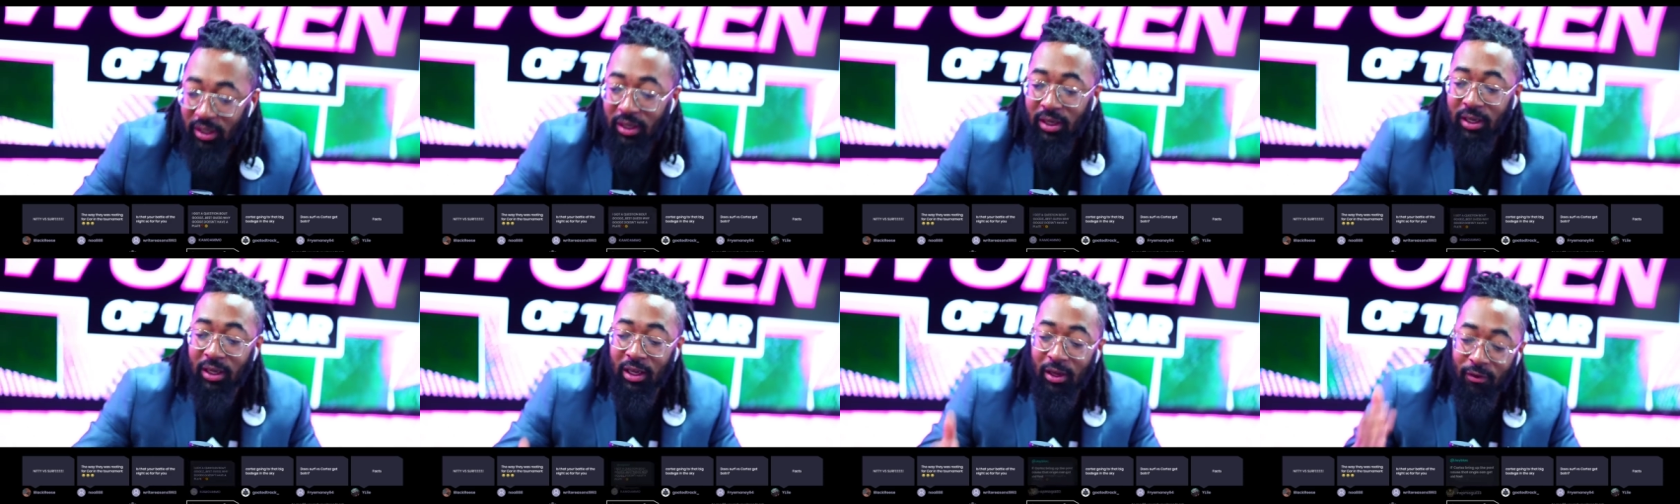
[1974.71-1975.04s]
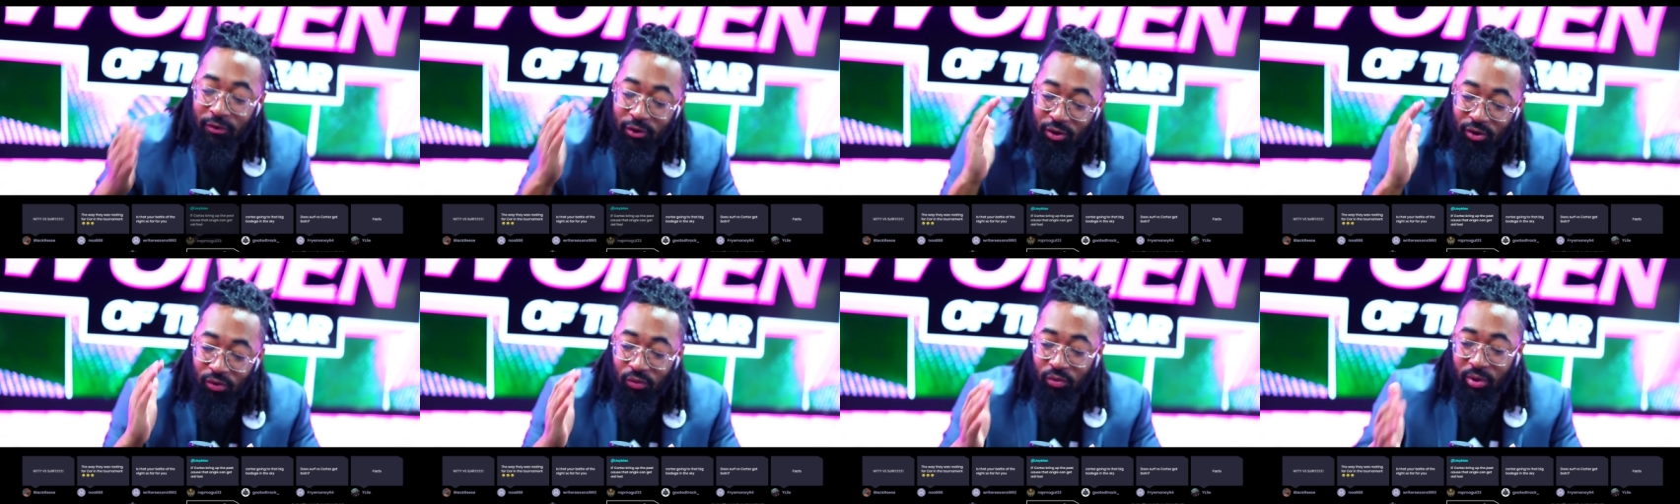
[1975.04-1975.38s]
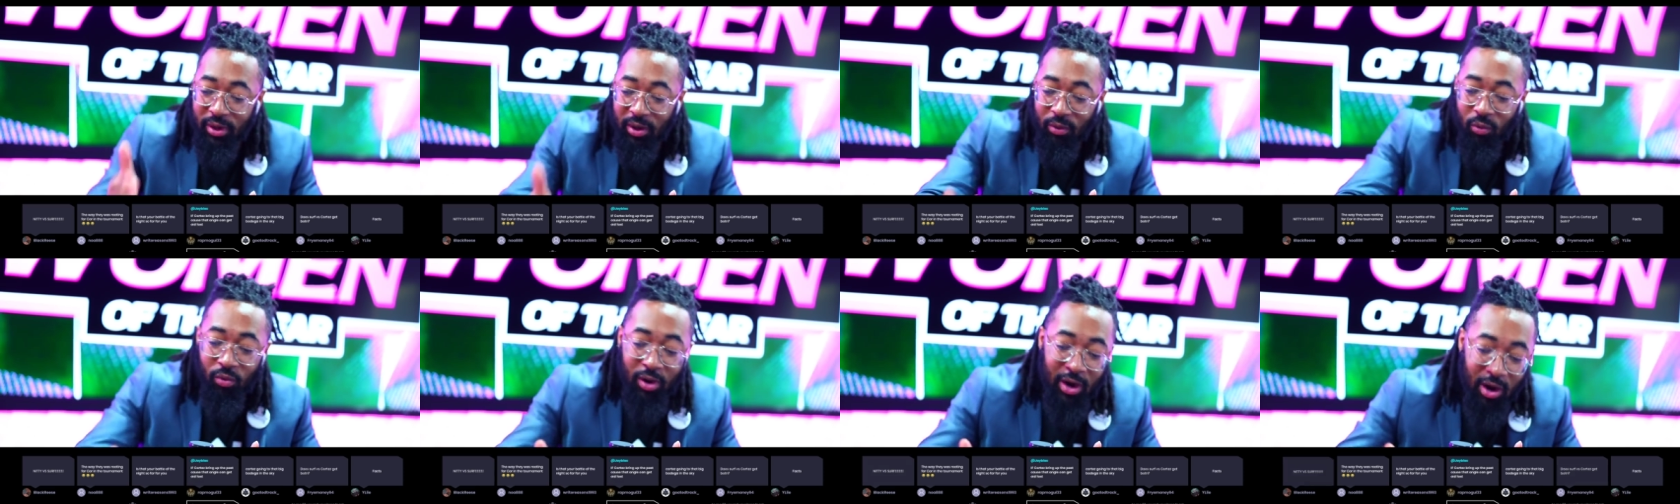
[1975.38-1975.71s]
If you
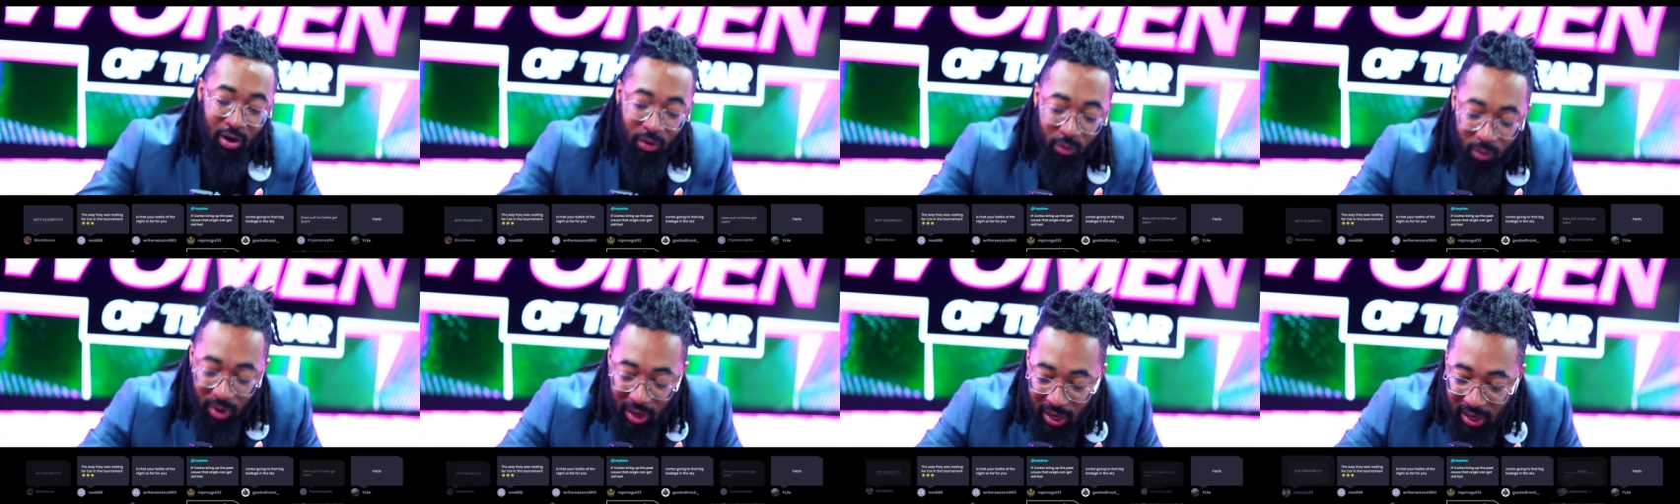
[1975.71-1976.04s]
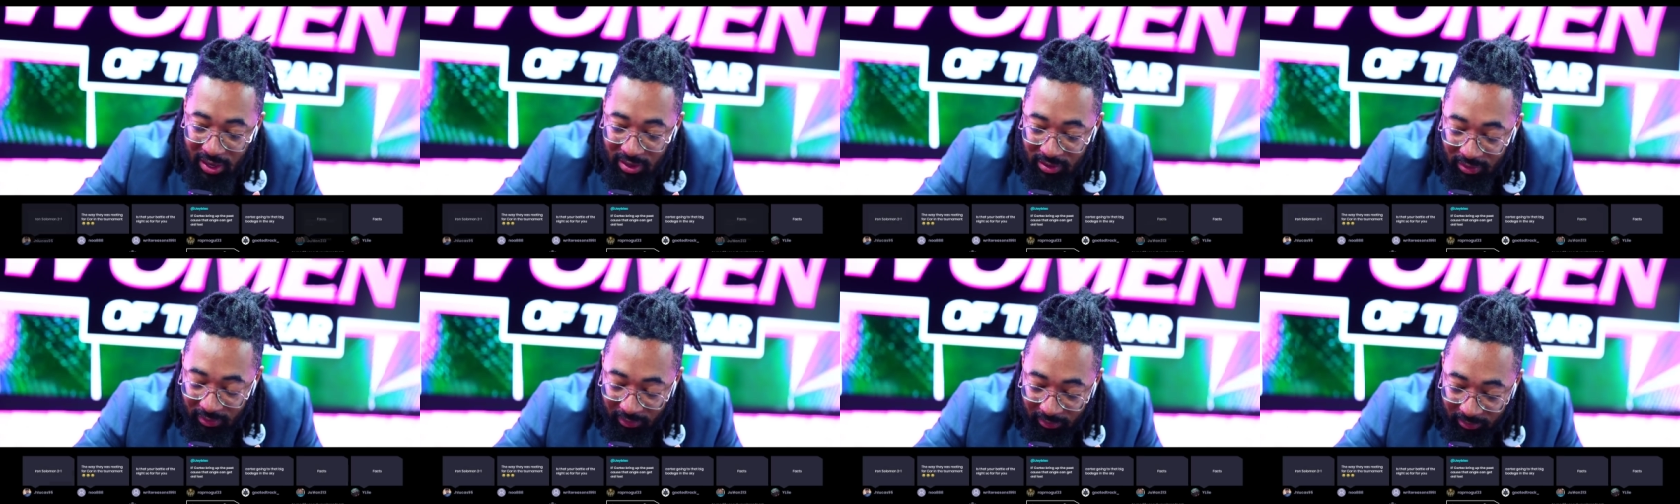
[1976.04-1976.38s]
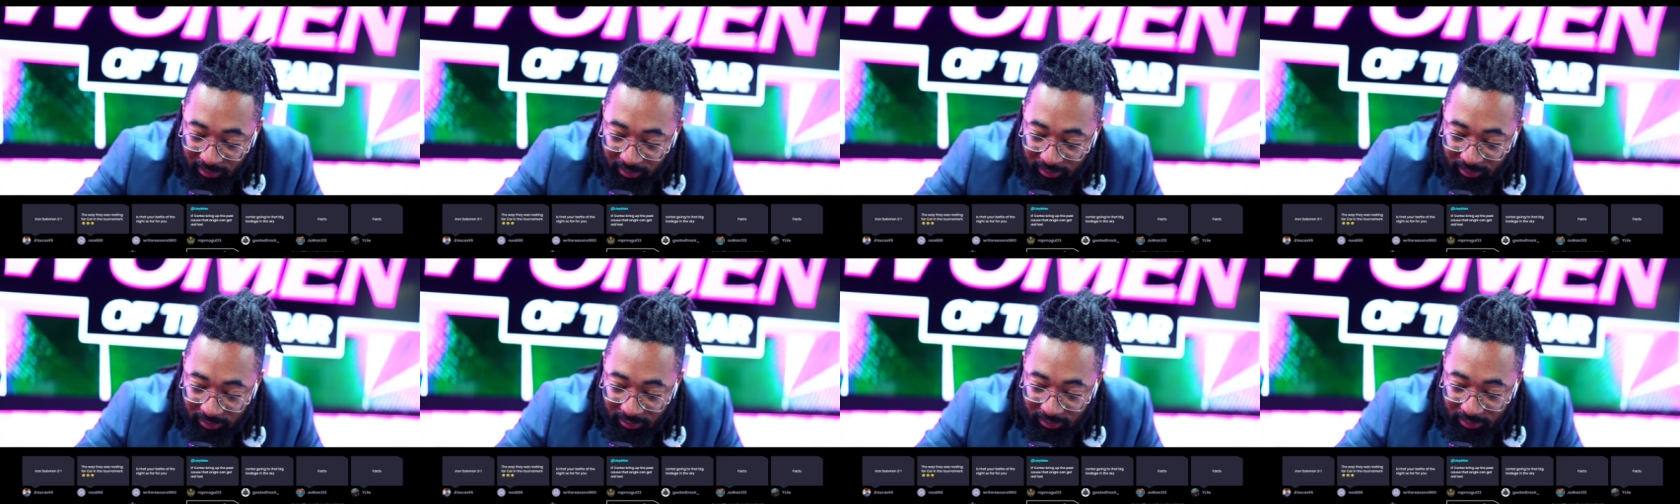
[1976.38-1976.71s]
win round one
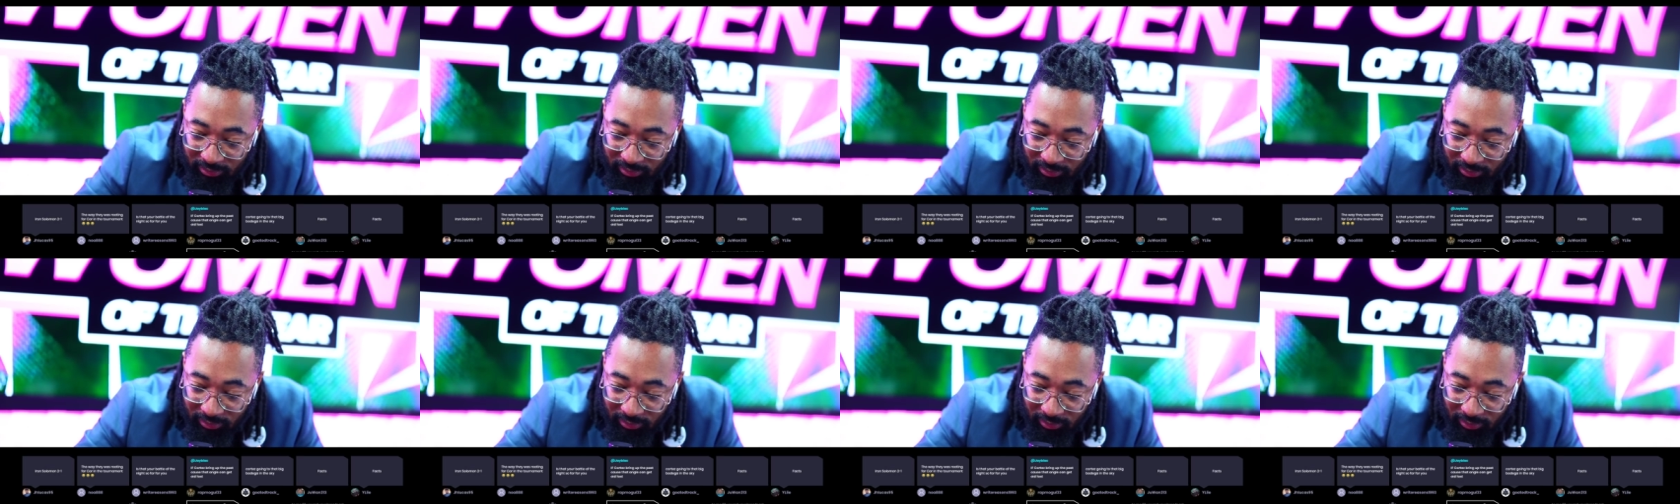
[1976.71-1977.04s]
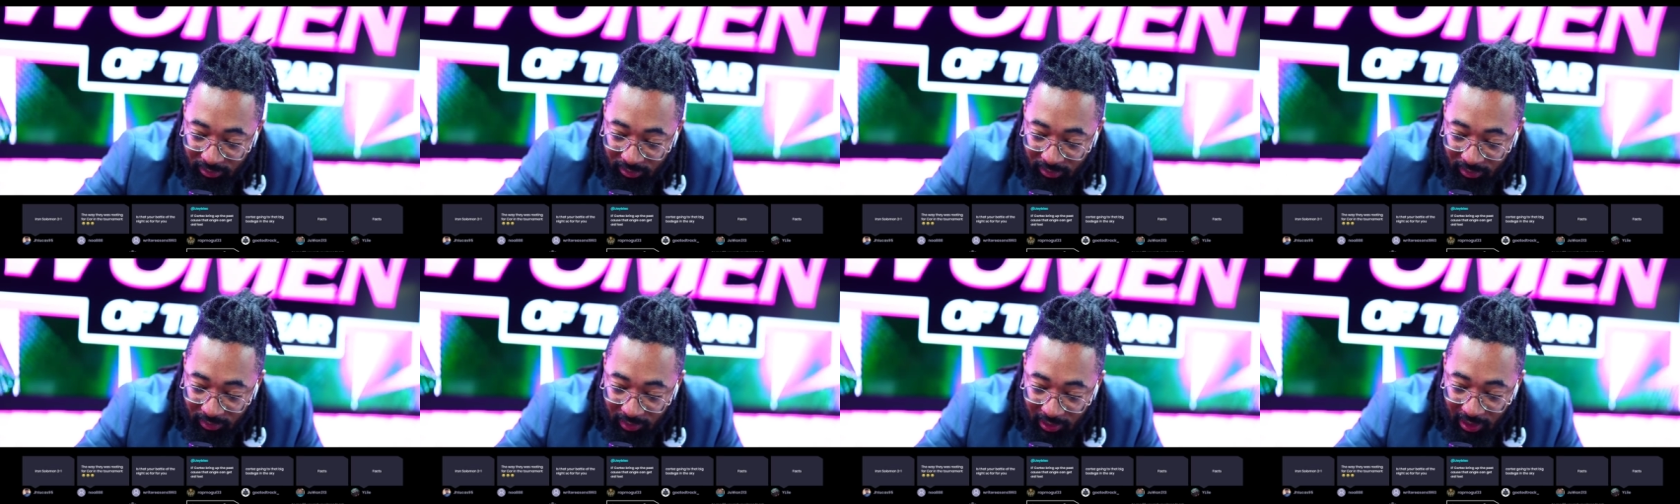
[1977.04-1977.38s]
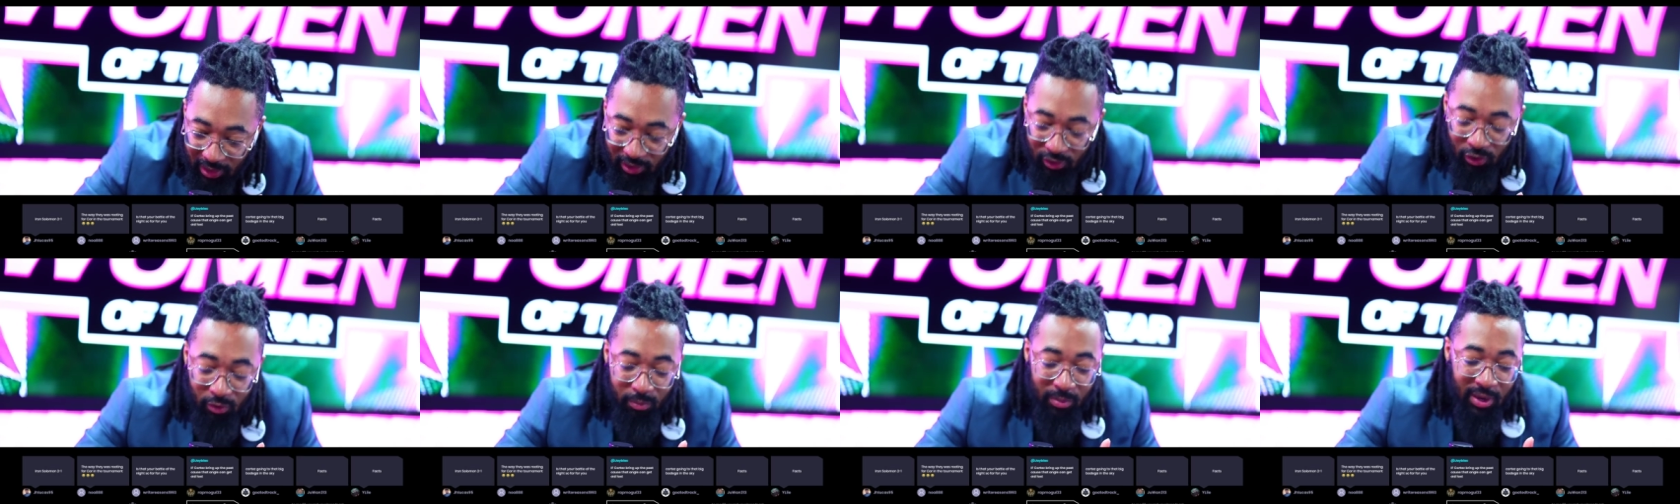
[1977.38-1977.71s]
and
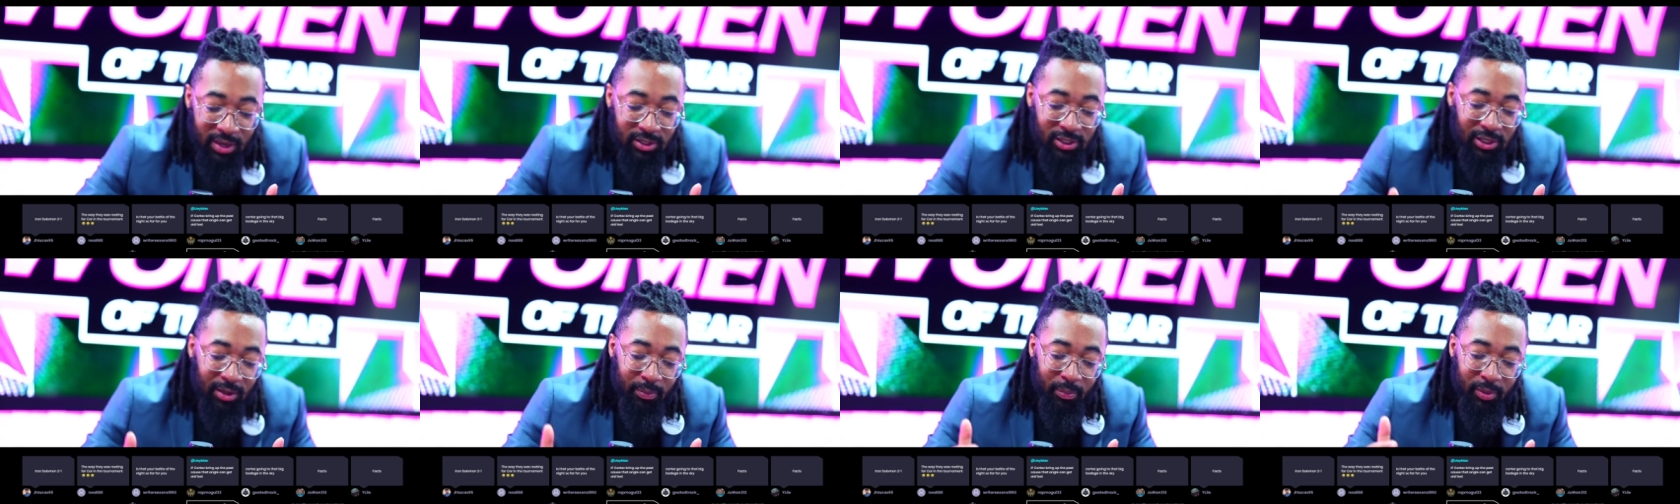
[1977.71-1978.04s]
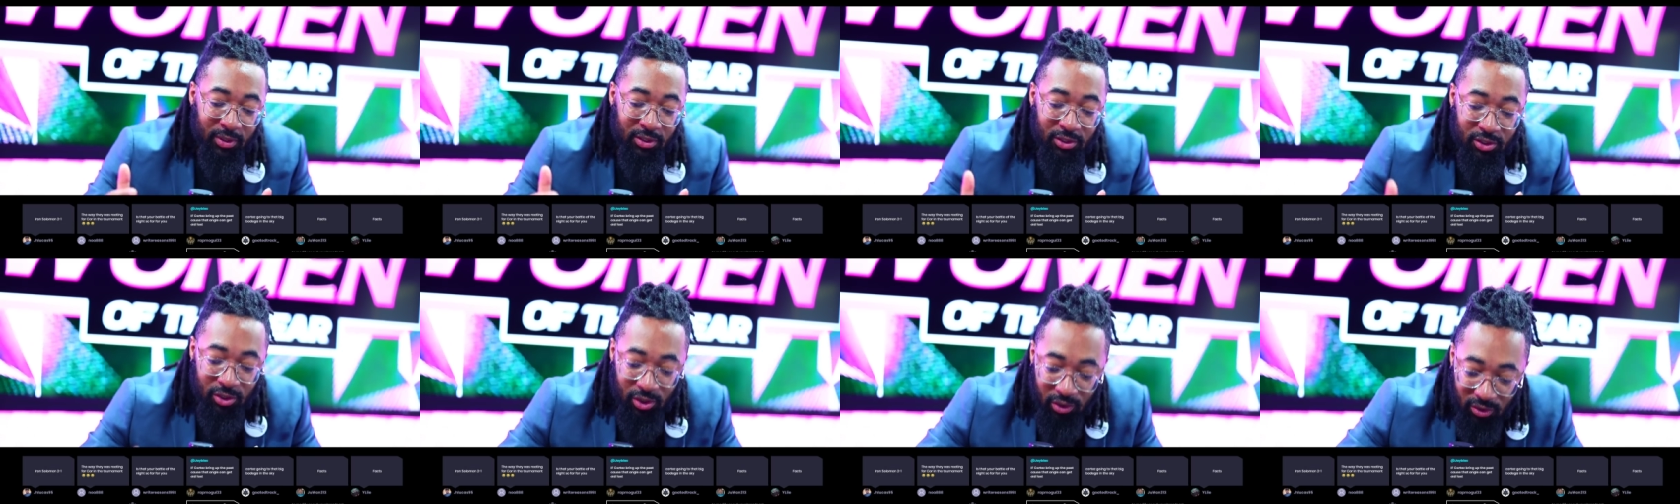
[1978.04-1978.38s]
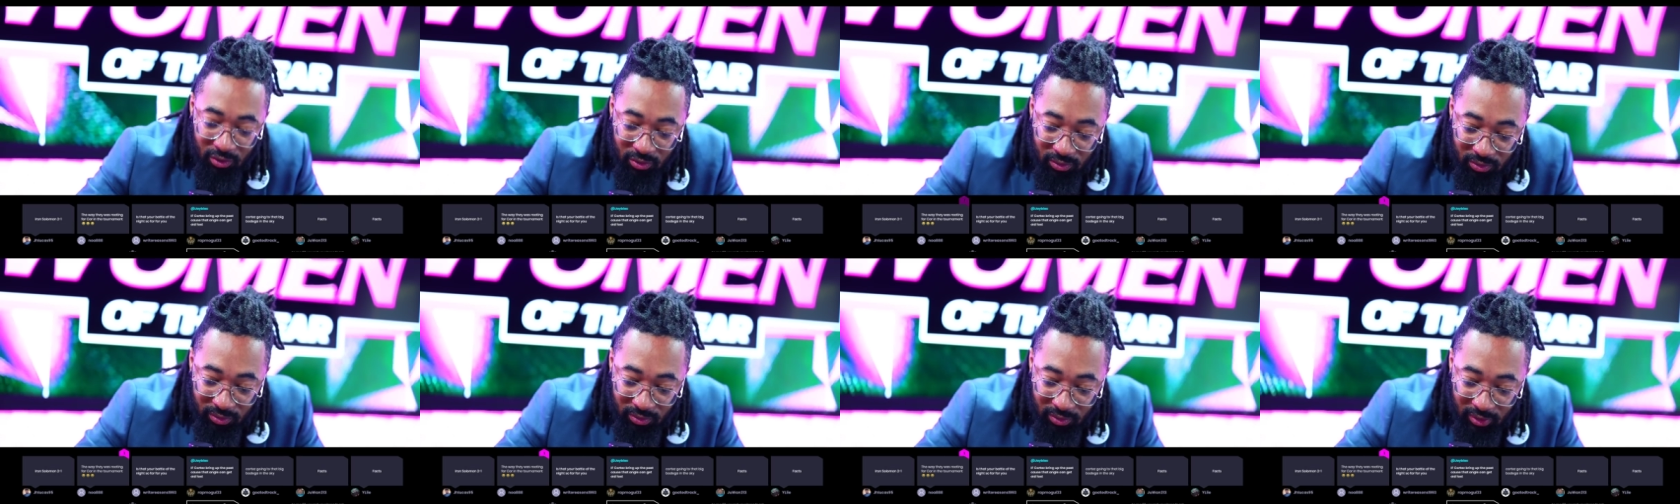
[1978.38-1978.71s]
you mess up in
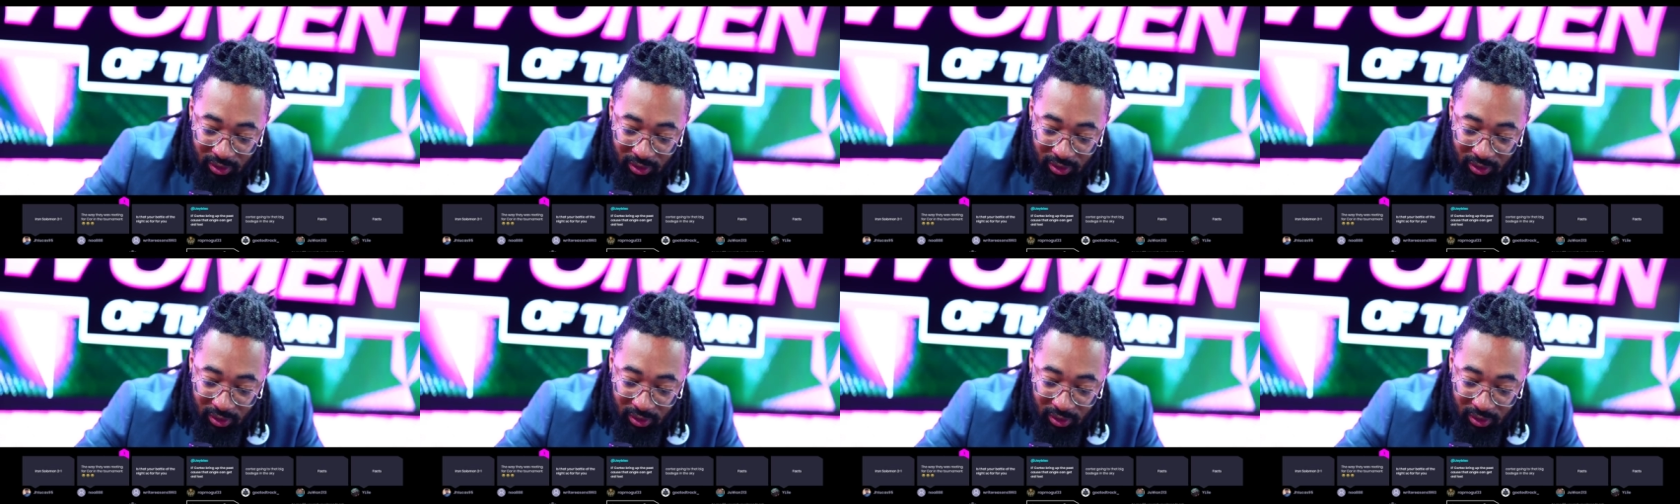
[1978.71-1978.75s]
two